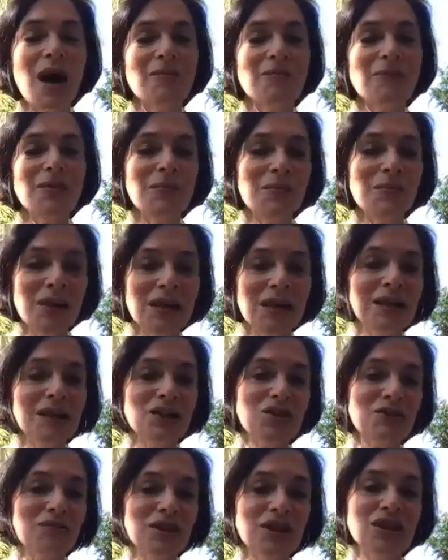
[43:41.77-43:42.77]
I've been
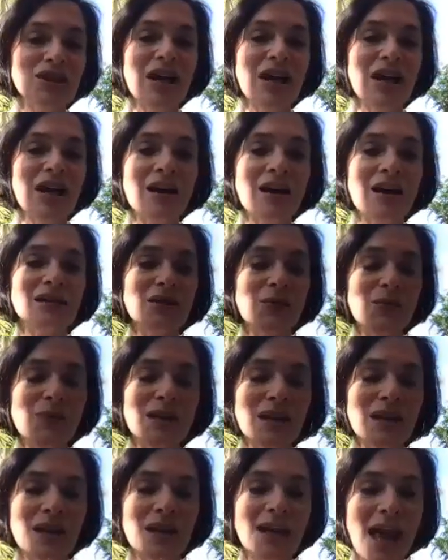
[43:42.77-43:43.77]
meaning to reach out and so
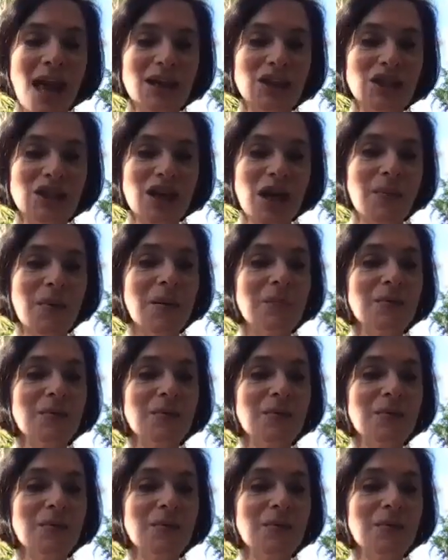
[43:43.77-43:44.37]
we can catch up.